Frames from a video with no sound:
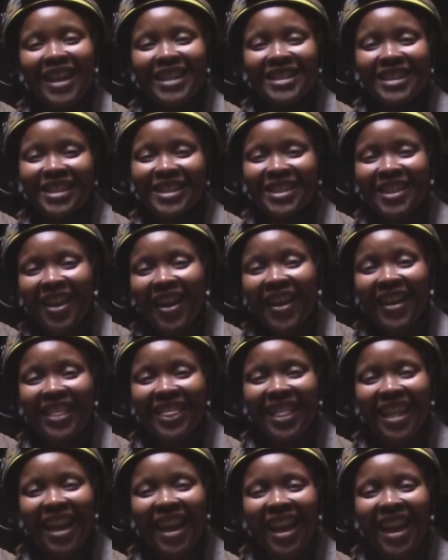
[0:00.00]
rising star
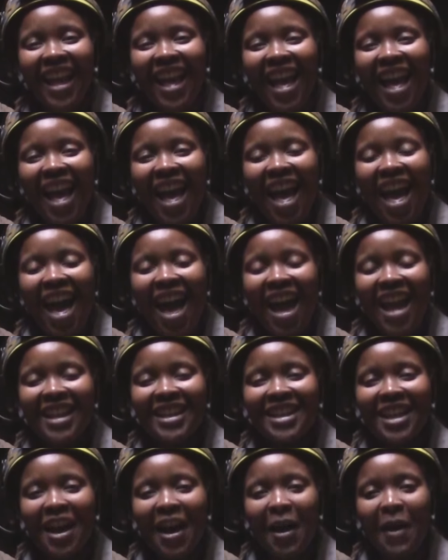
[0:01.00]
thing
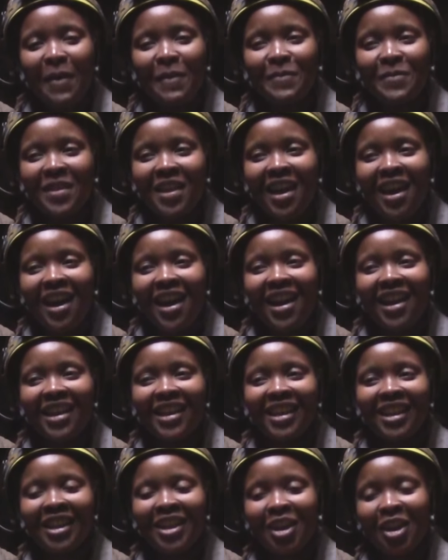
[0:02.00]
and um, yeah
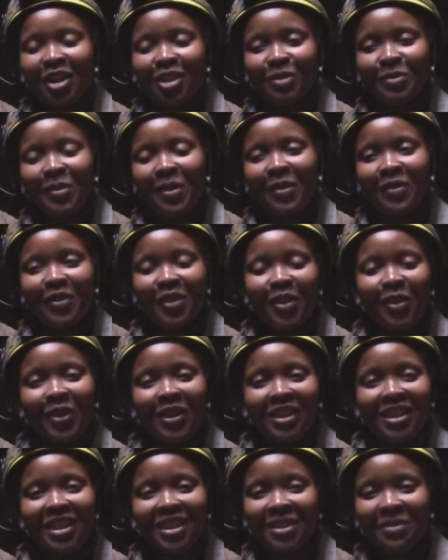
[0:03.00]
he asked me a few
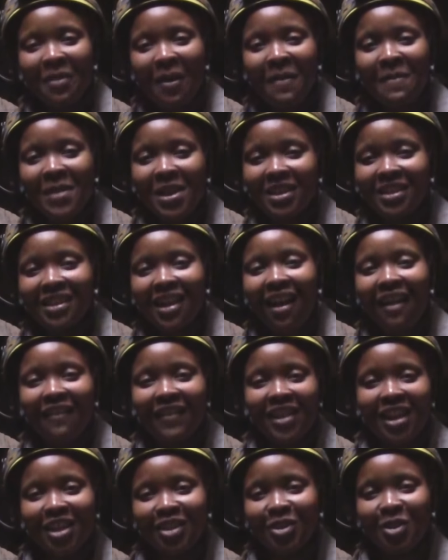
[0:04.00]
questions about
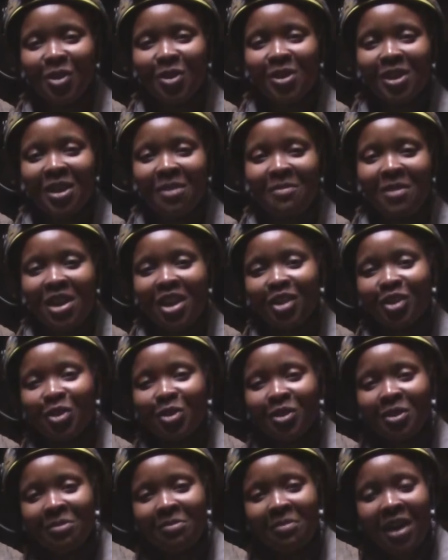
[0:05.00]
myself and i told him and i
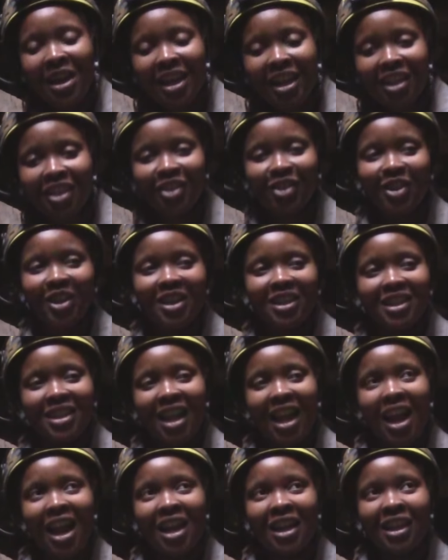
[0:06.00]
told him my interest
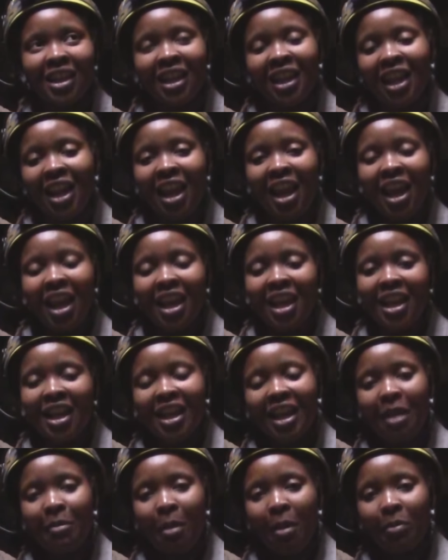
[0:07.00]
and he
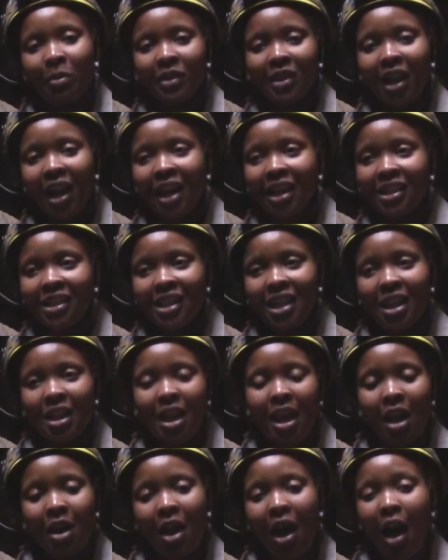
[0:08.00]
came up with the idea
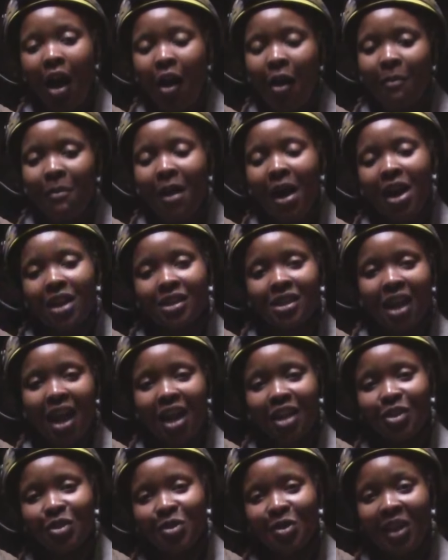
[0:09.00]
that how about
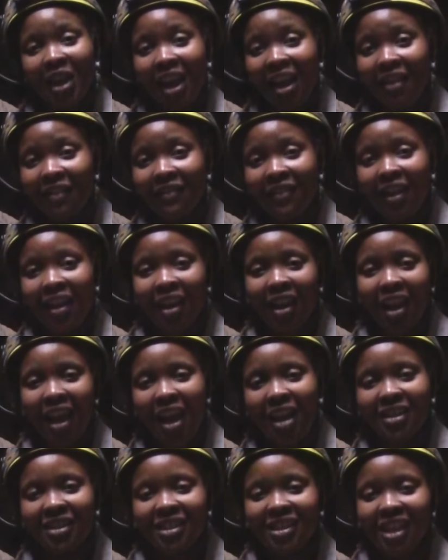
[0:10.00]
I do caving
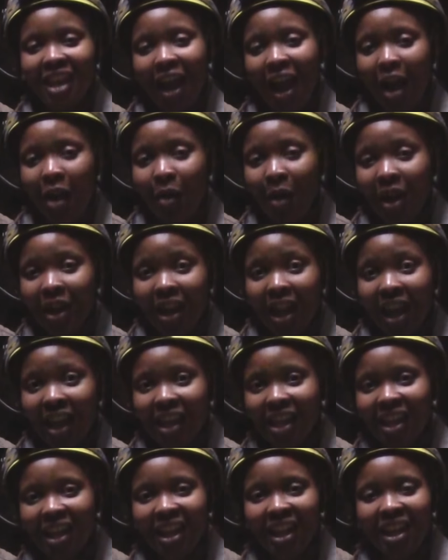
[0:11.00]
and see how I
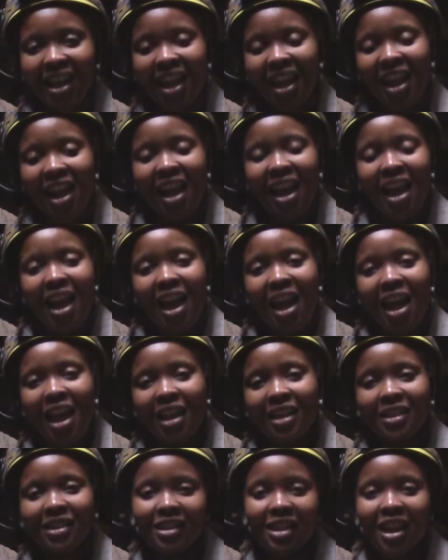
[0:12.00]
like it
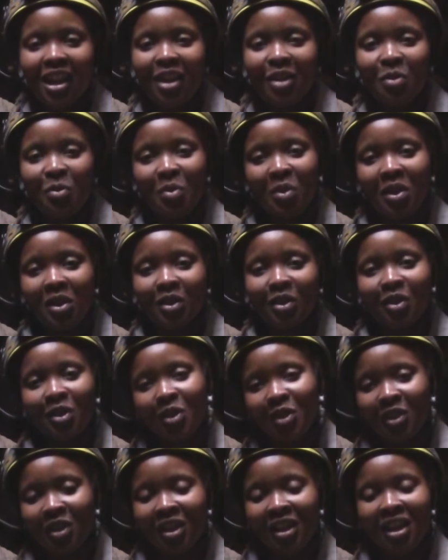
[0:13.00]
and then we'll
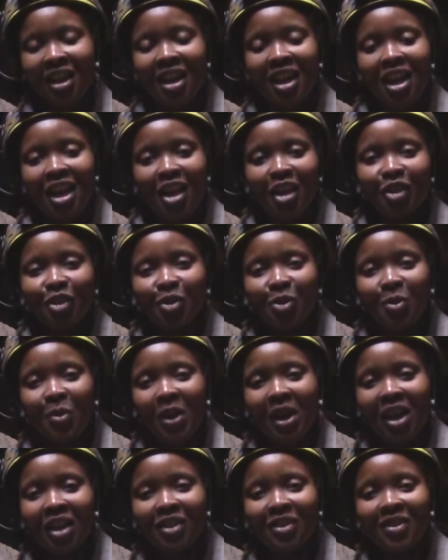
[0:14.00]
look into
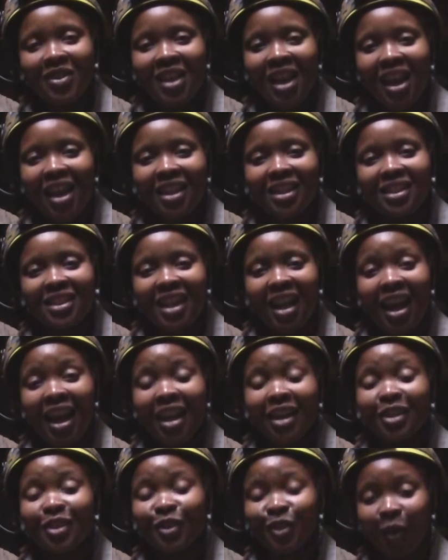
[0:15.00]
what I do next
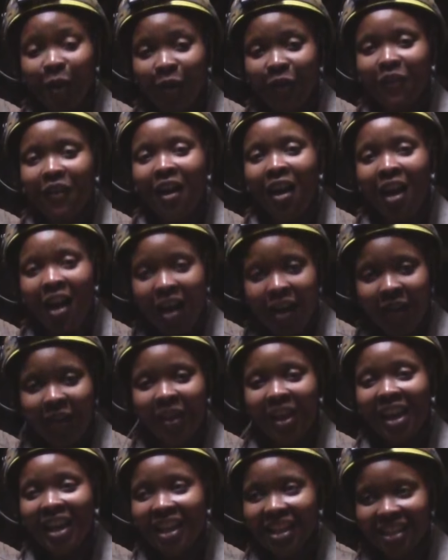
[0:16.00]
and so far
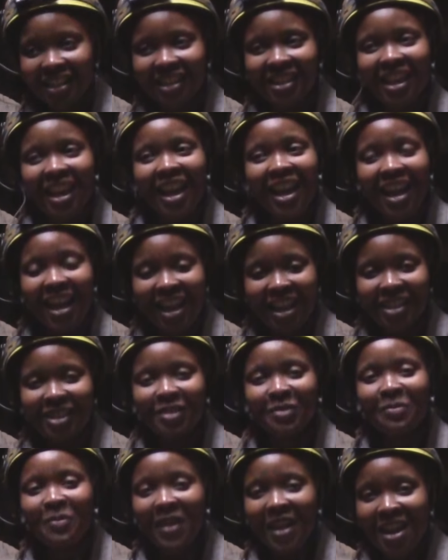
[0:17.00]
all I can say
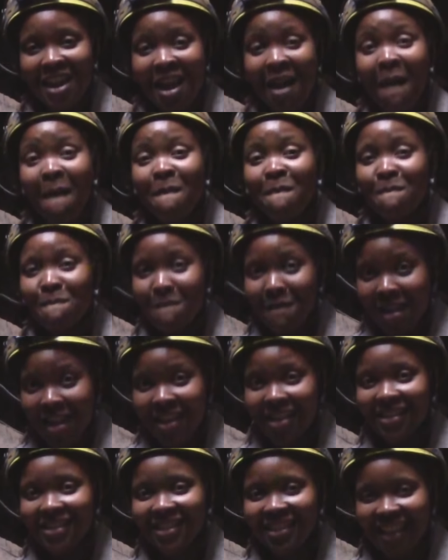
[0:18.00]
it's been
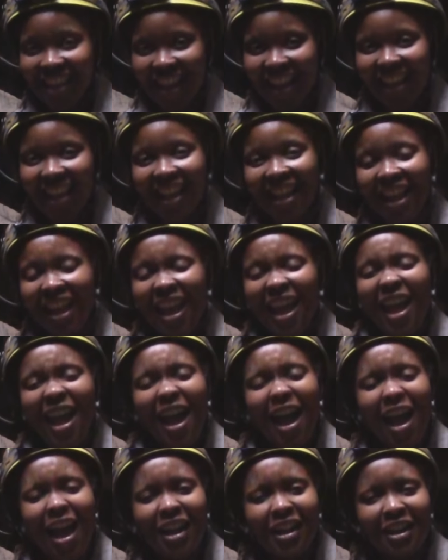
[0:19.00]
amazing
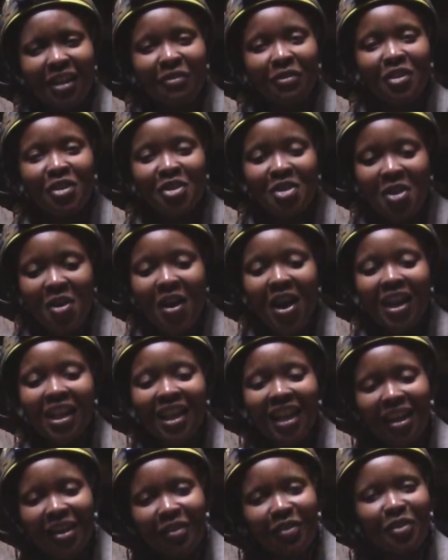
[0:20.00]
and even though I
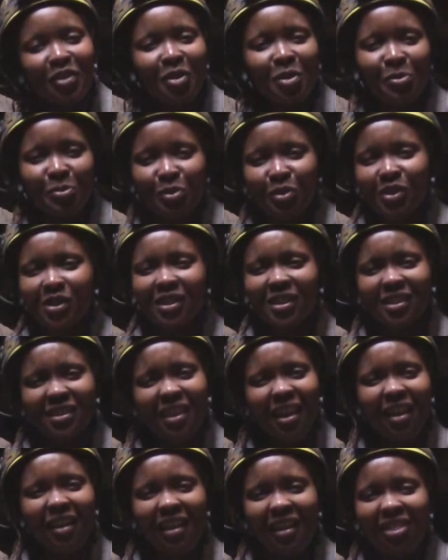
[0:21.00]
get a few bruises
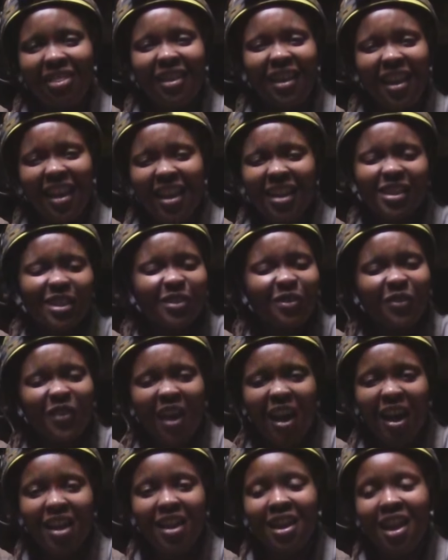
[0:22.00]
there and there it's
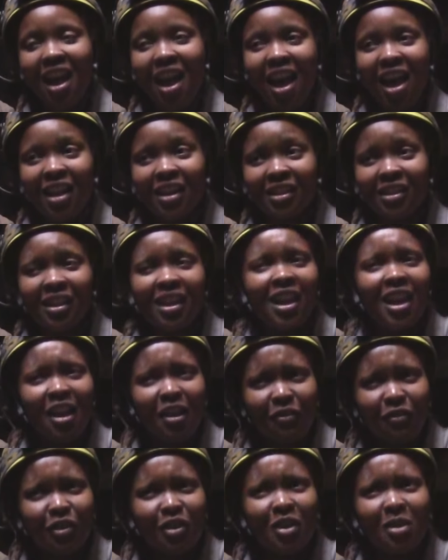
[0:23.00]
fun and
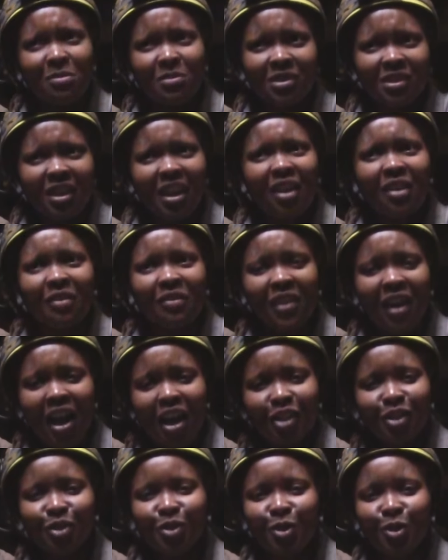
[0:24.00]
even though I'm scared of
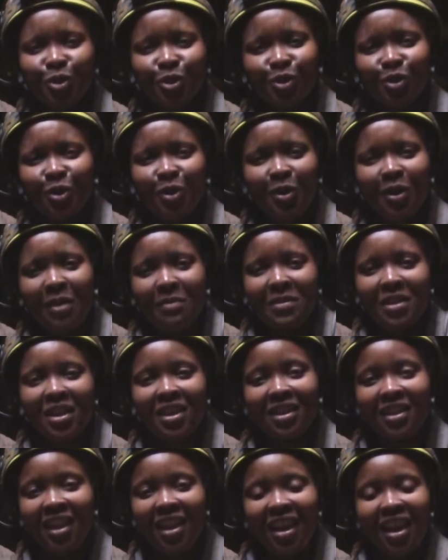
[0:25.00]
heights also I
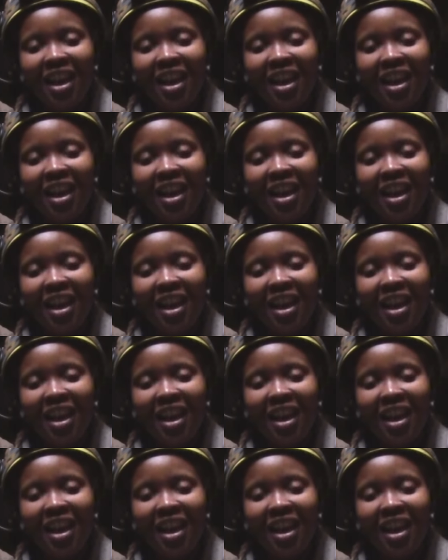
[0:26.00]
mean